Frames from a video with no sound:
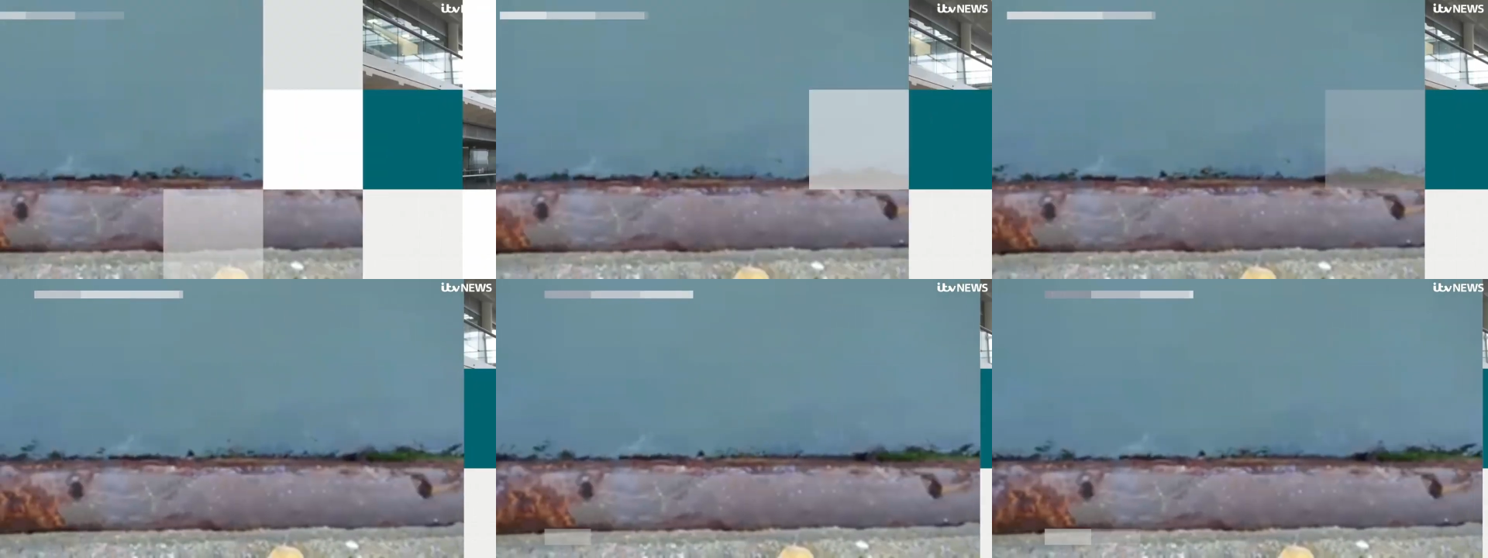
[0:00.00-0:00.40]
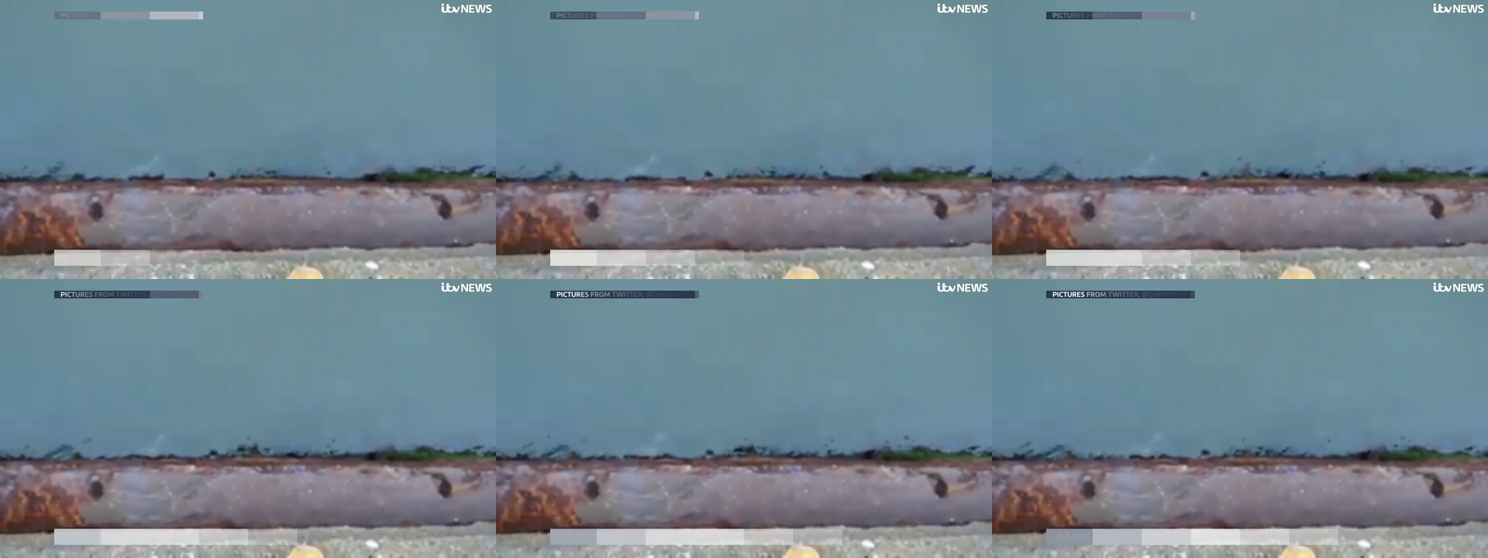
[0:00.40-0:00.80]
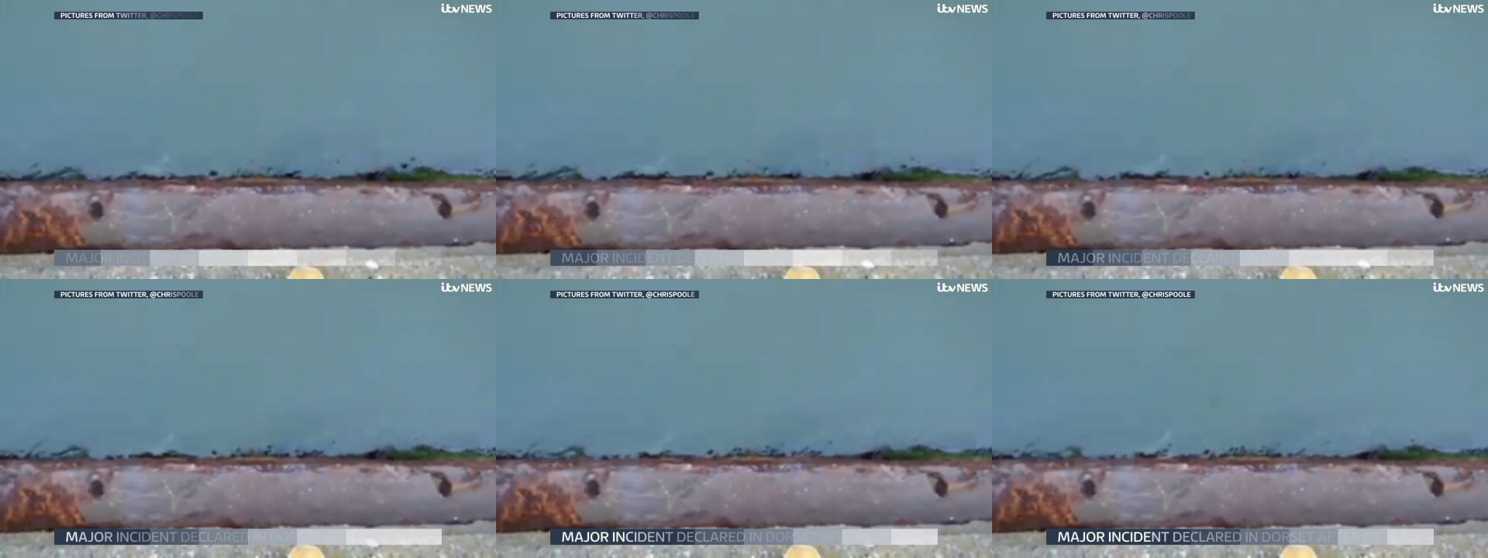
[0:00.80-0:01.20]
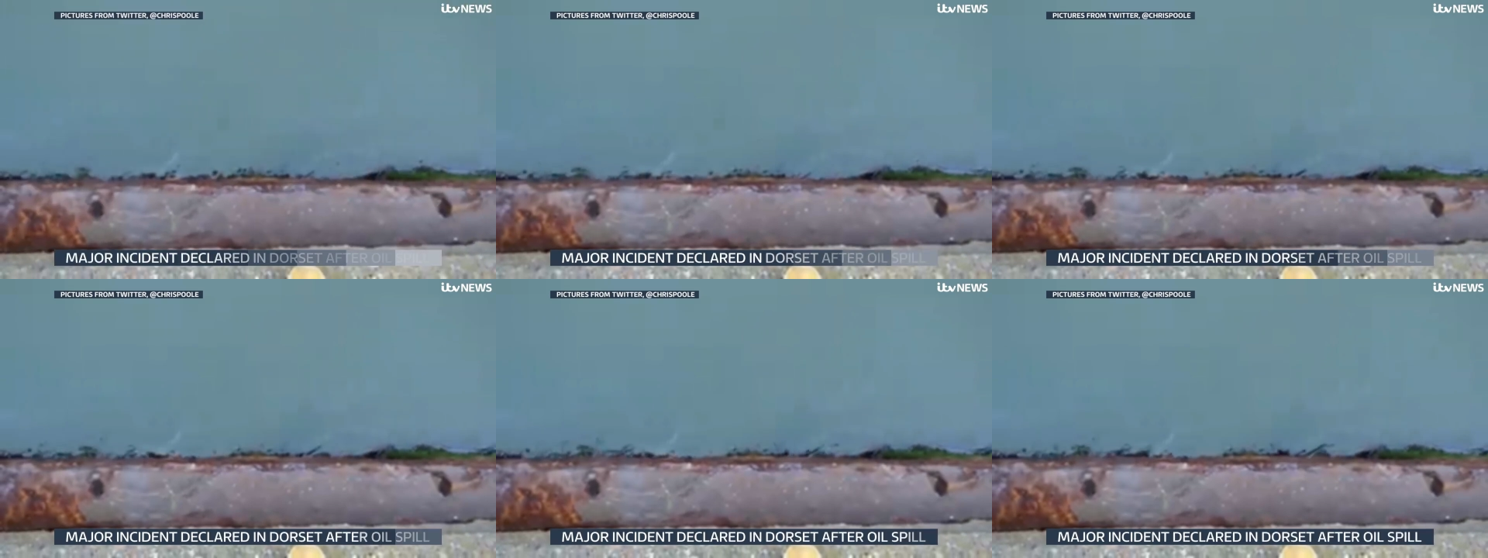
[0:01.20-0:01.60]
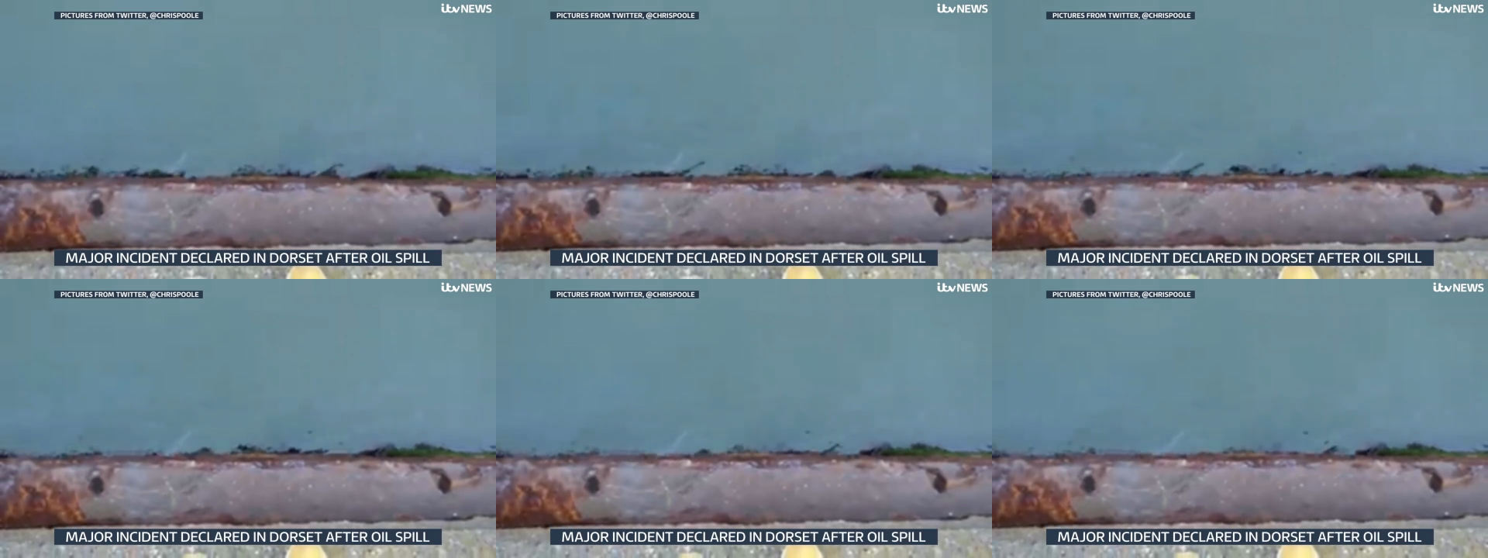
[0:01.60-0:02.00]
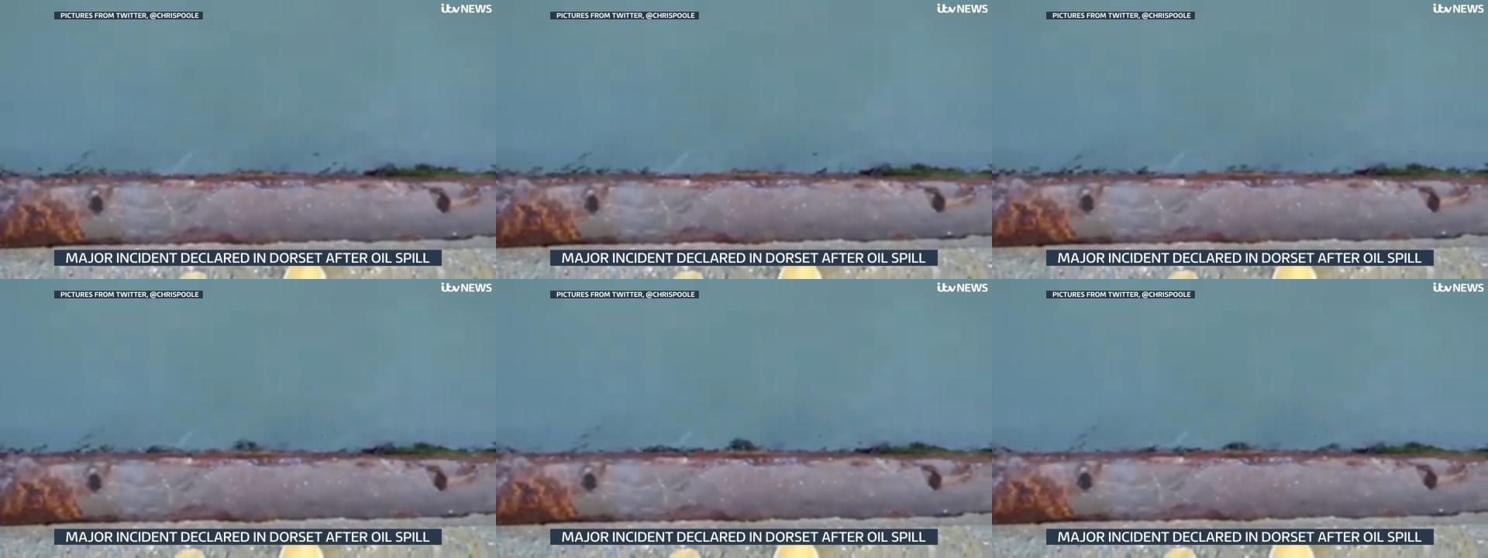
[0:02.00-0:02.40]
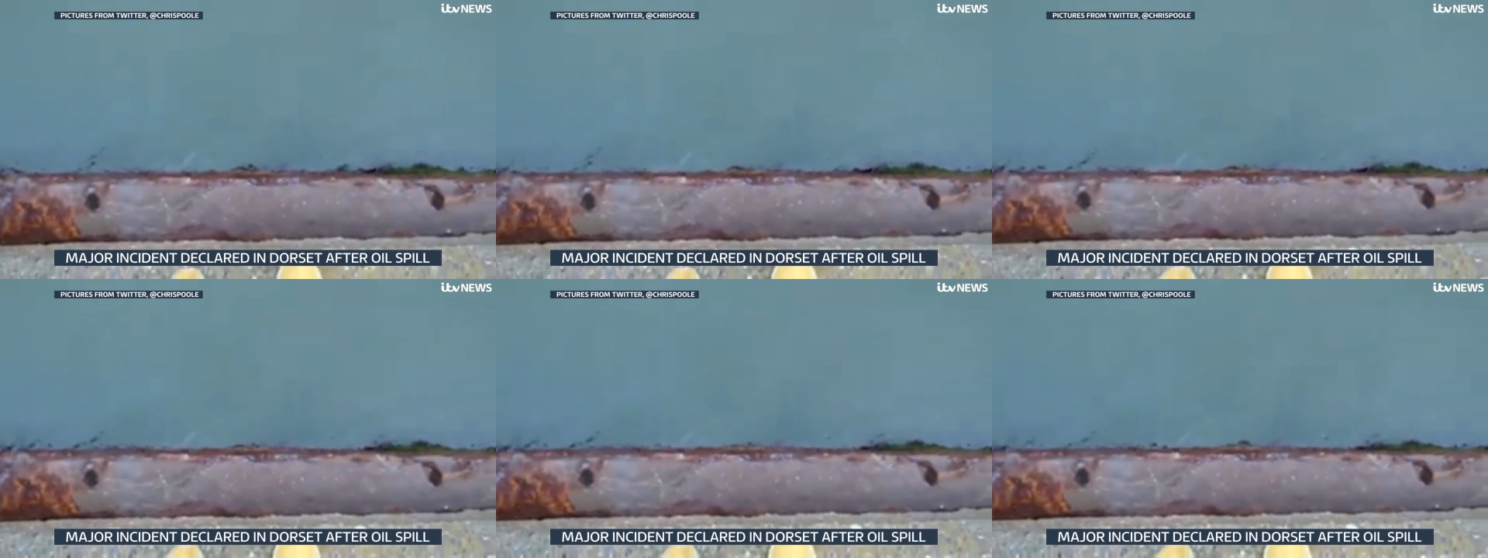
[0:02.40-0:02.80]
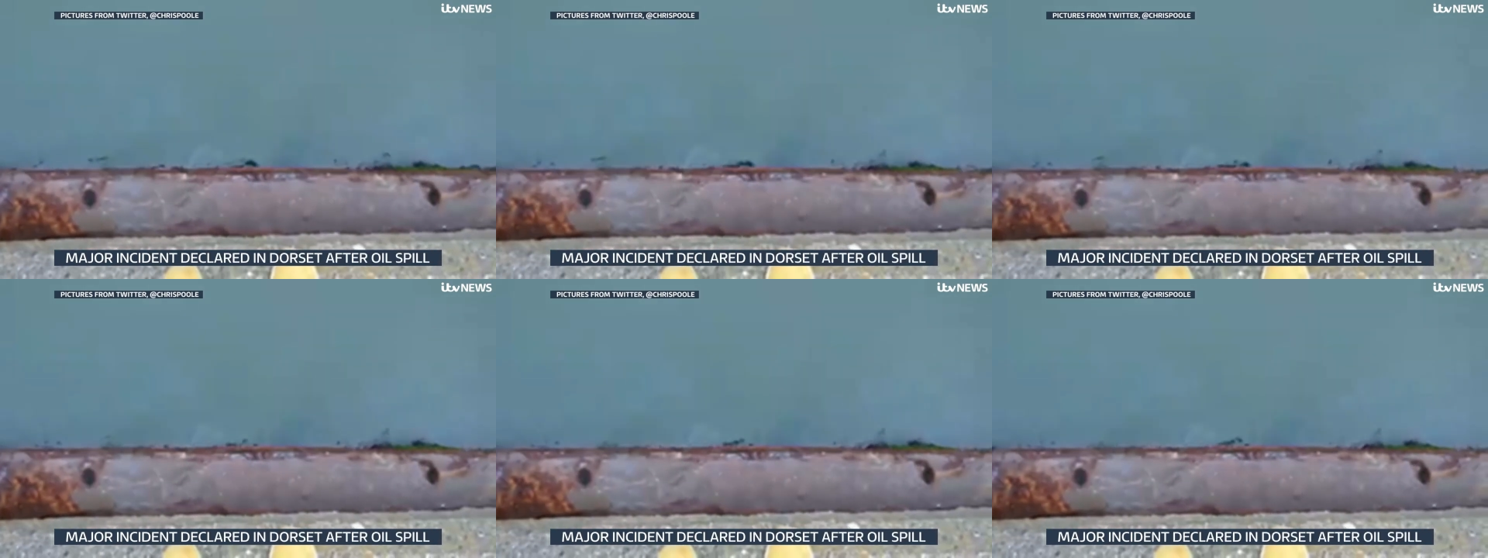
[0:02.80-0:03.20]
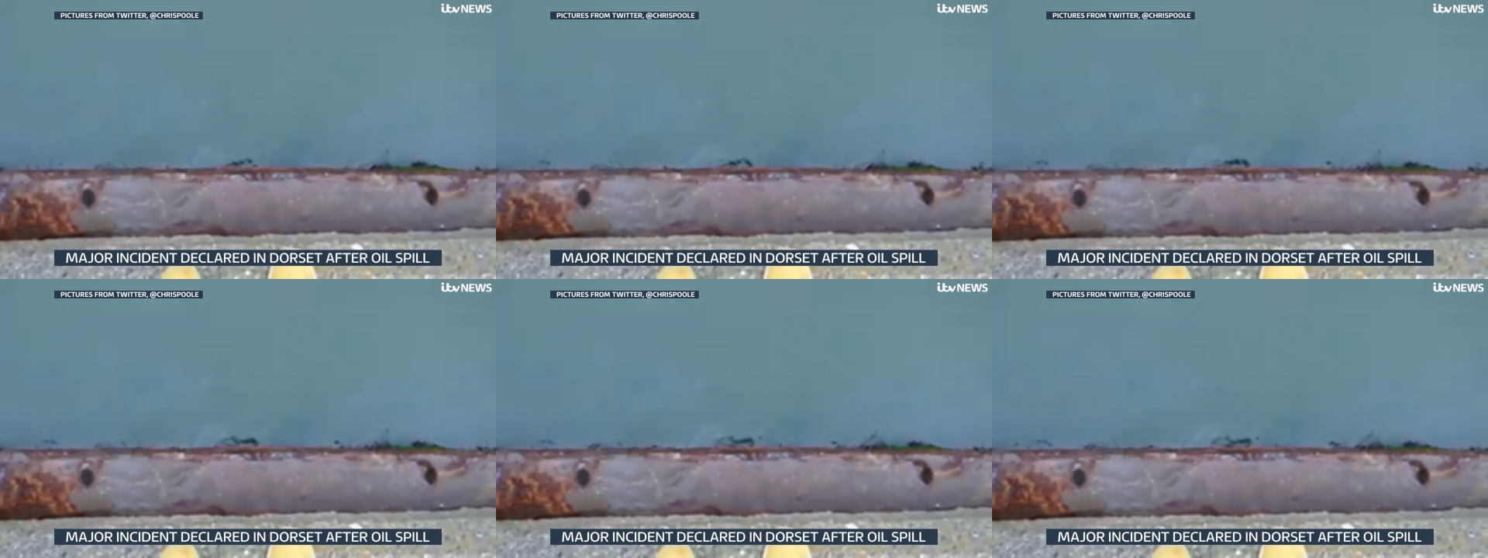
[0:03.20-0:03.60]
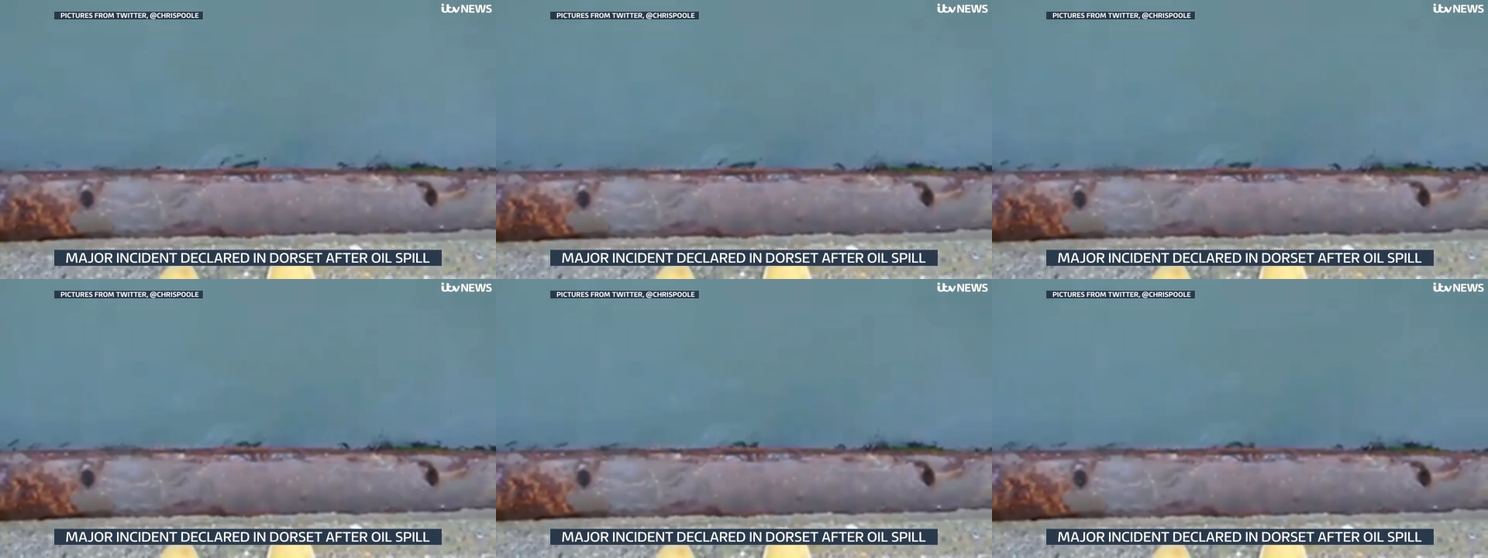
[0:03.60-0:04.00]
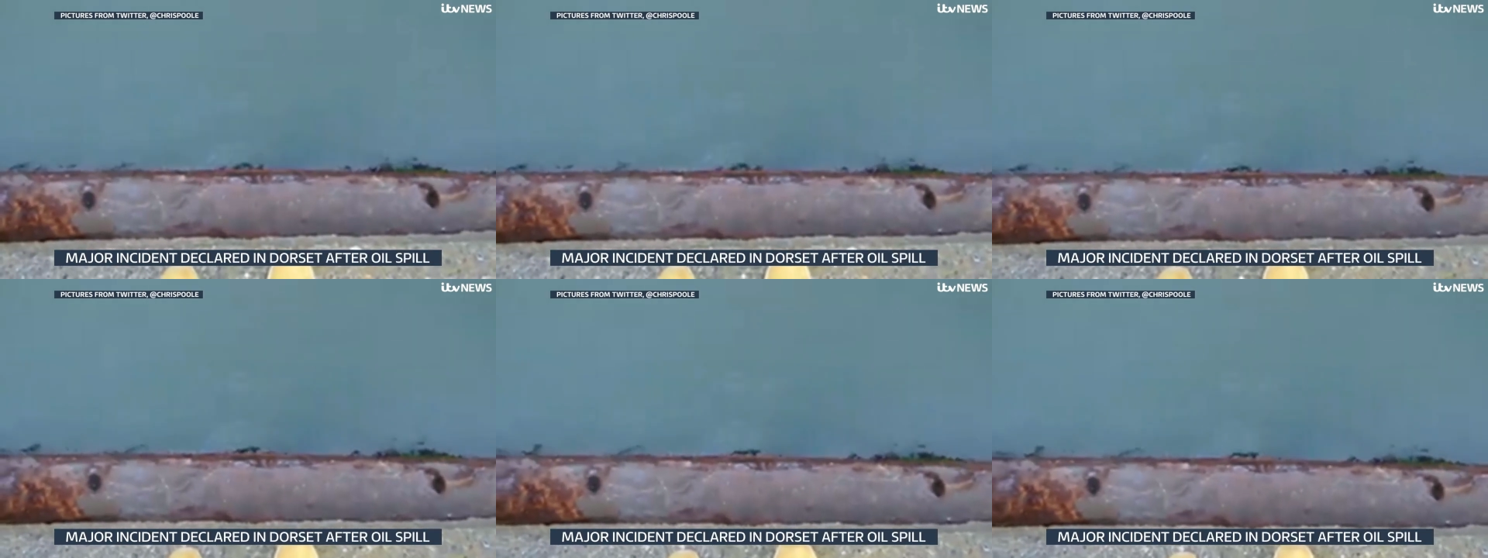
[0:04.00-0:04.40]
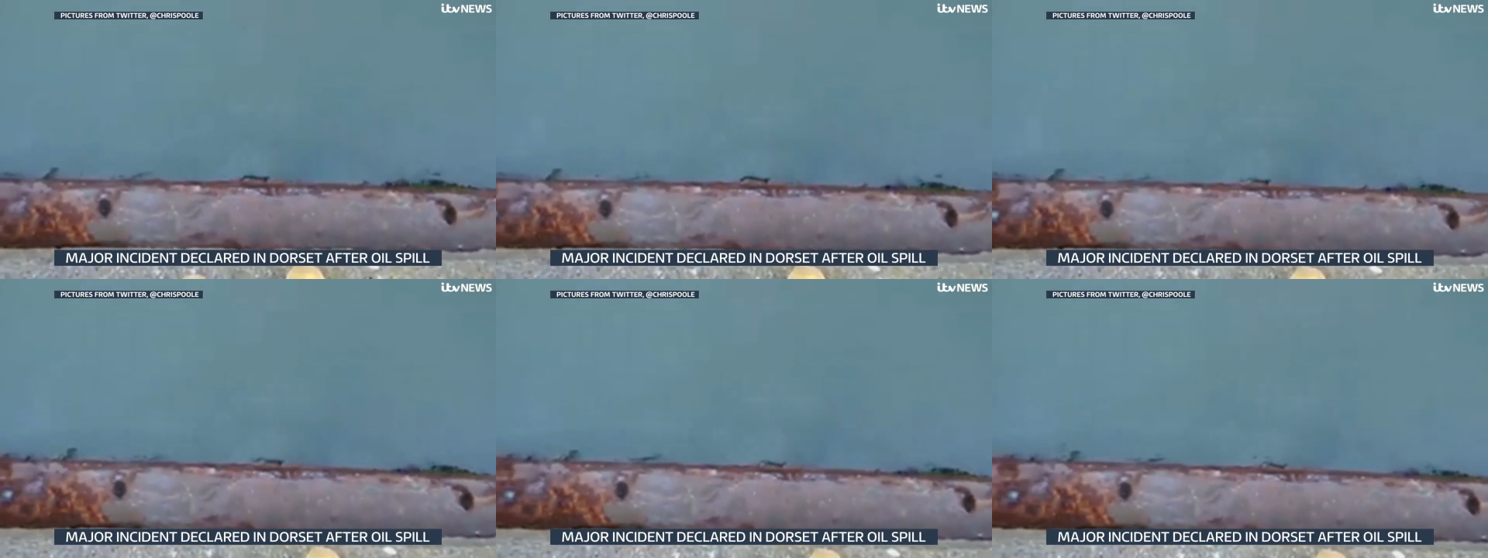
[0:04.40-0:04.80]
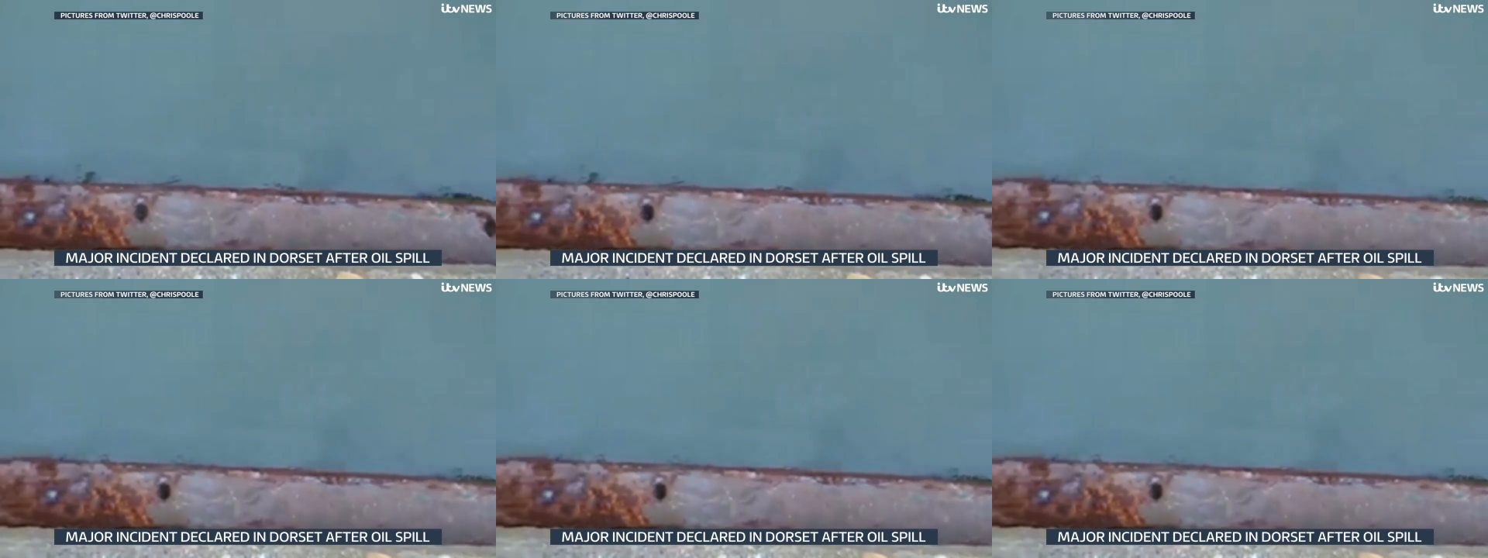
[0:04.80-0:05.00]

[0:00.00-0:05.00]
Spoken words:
No face is visible, so there are no lips to read.